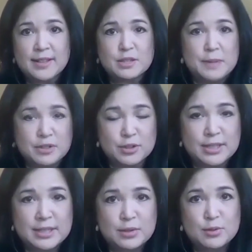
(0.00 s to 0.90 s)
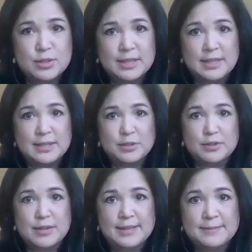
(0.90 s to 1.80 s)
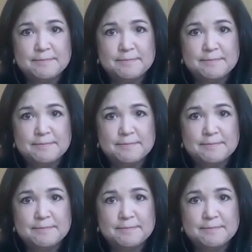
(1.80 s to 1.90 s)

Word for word: especially in using the internet.